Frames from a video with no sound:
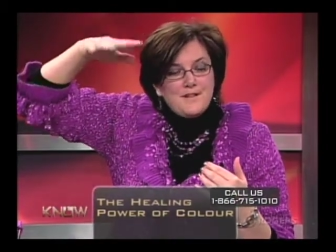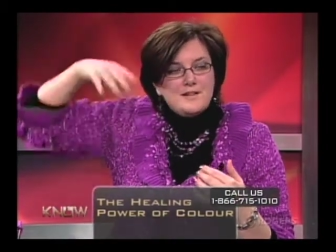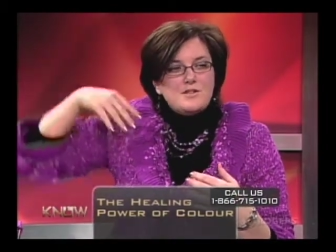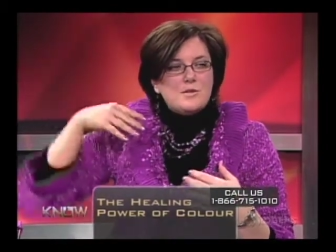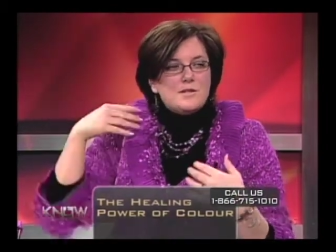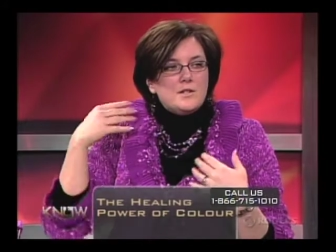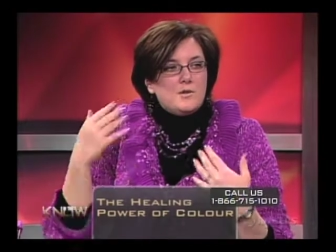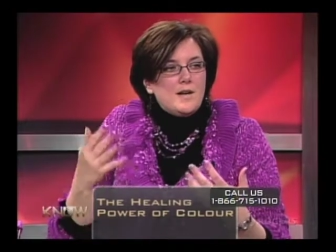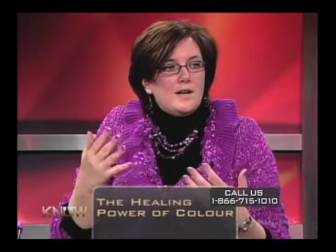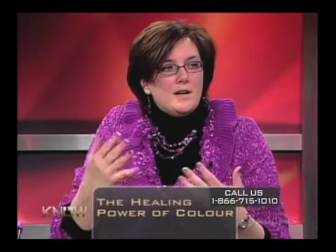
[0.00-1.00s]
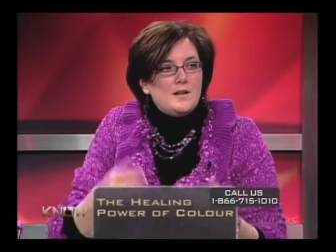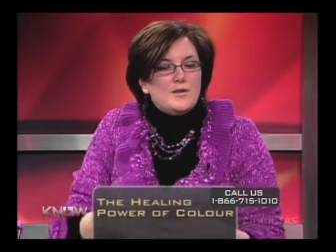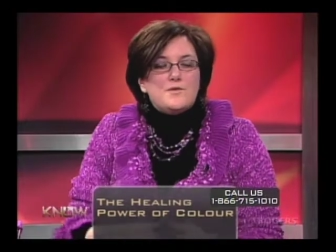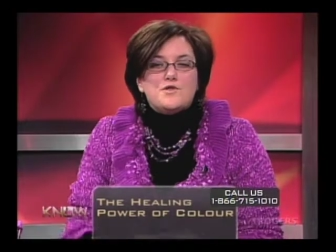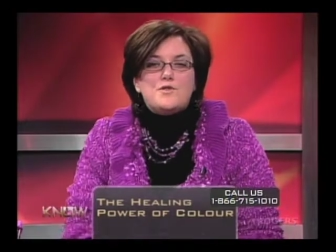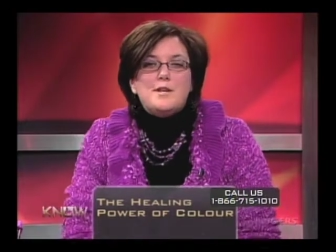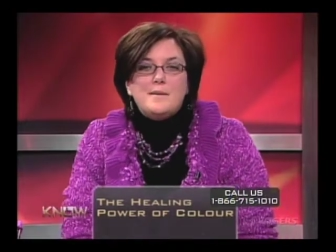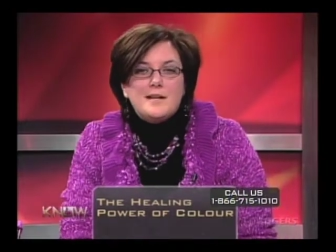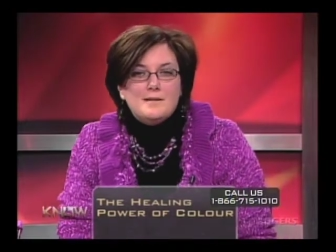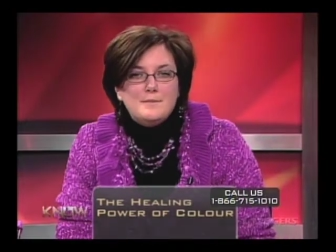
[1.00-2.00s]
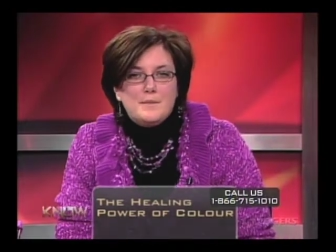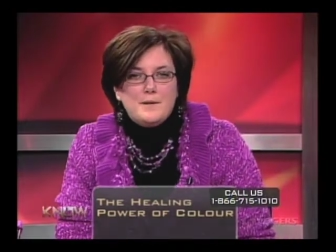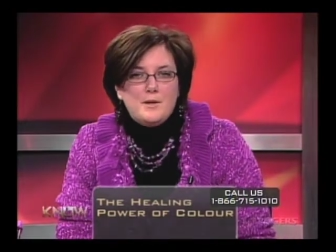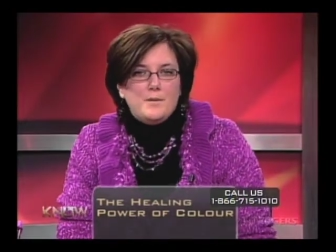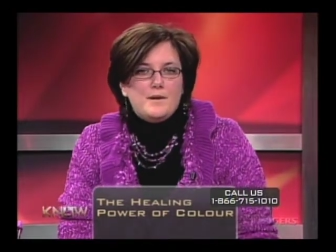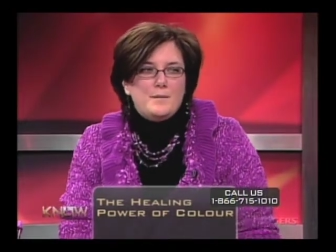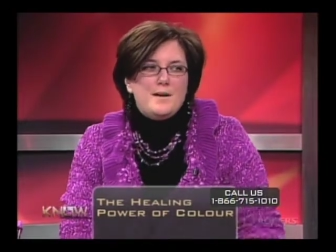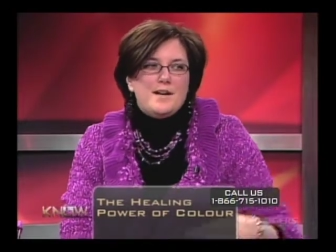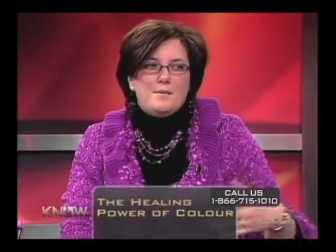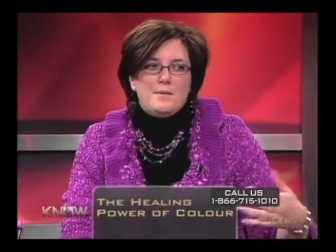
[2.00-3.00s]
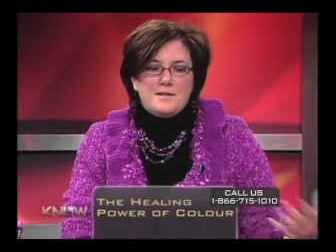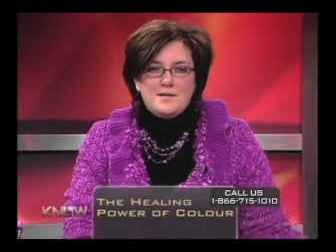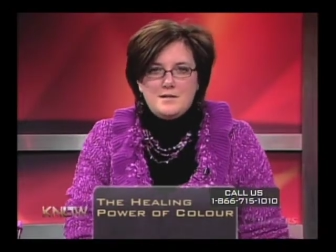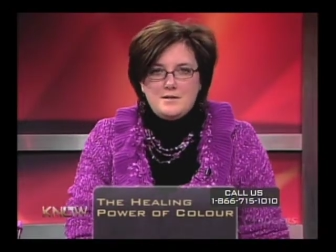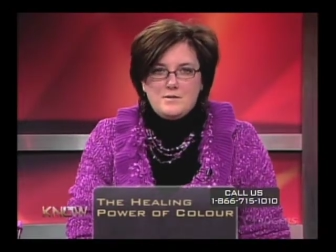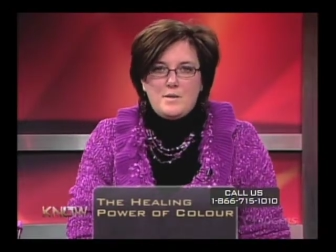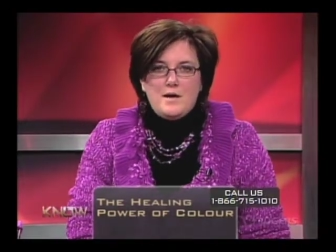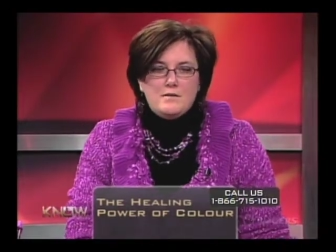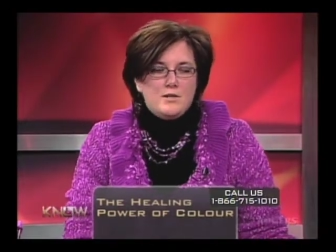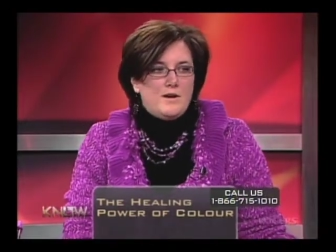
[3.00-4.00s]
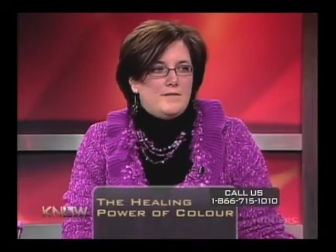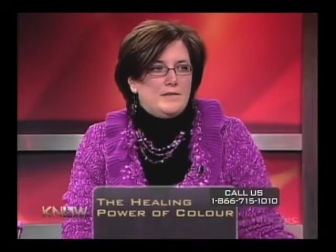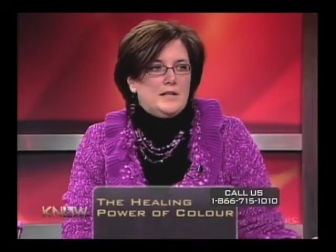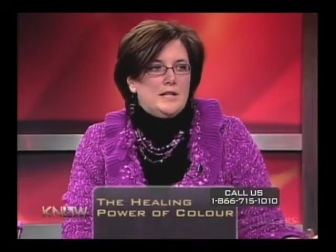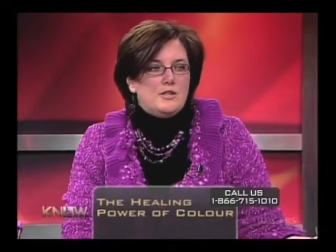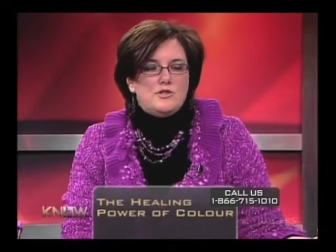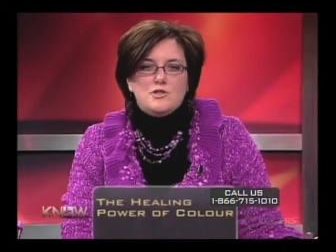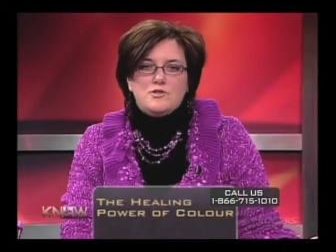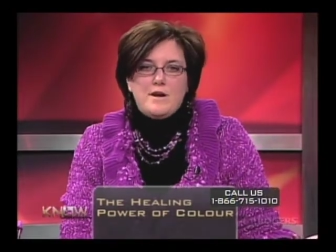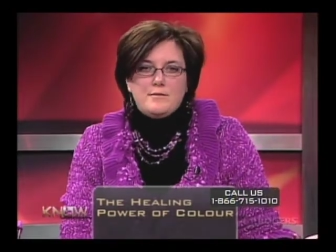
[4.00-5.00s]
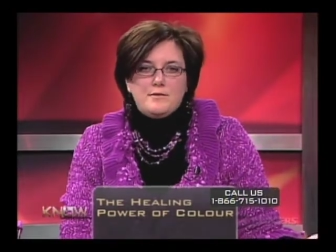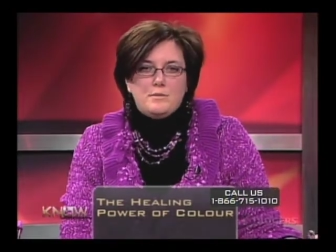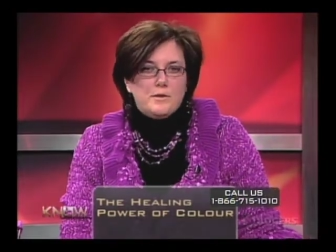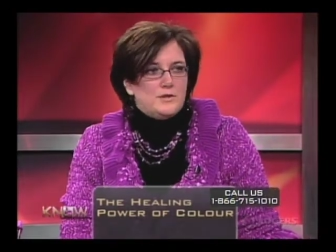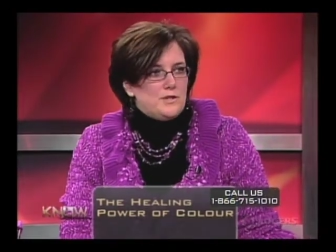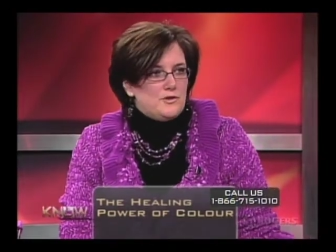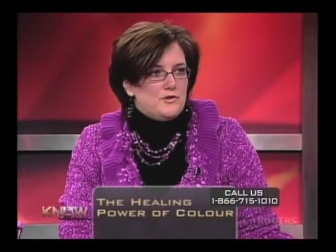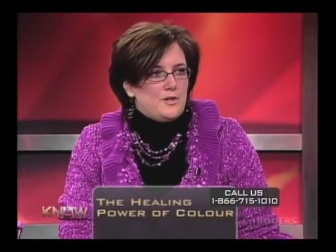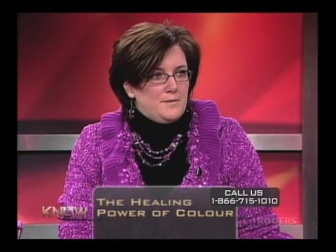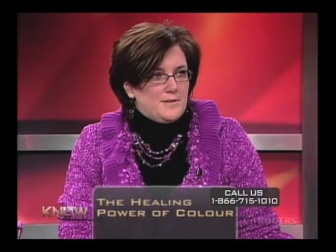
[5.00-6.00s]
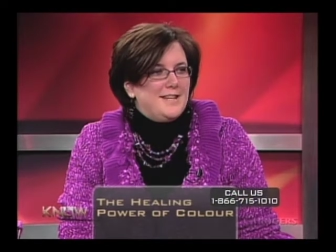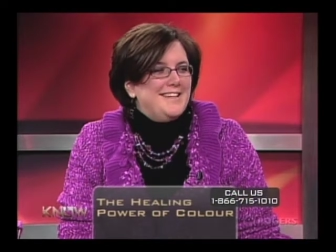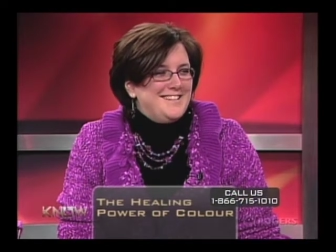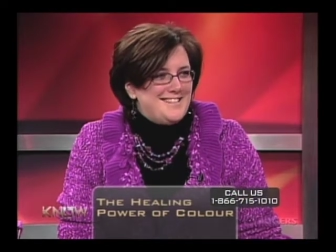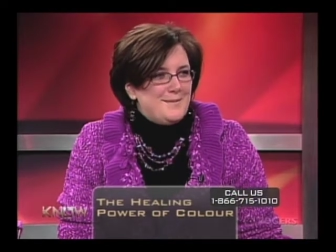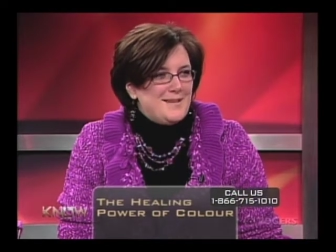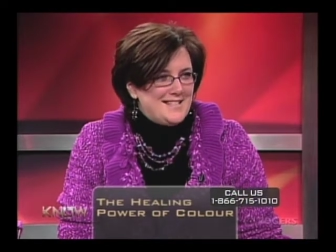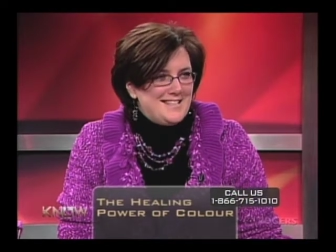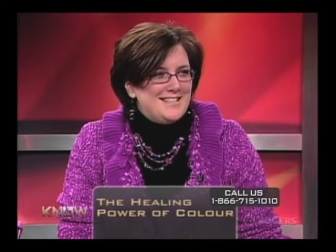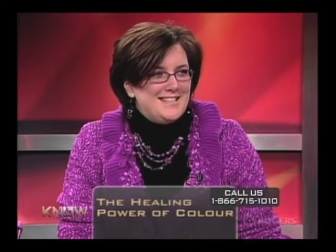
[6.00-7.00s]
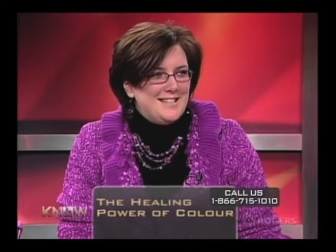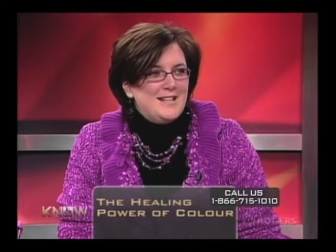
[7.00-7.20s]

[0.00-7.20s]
So it's a great color for dreaming, but you want to wake up rested as well and not feeling like you just traveled the world in your dreams. Does that make sense?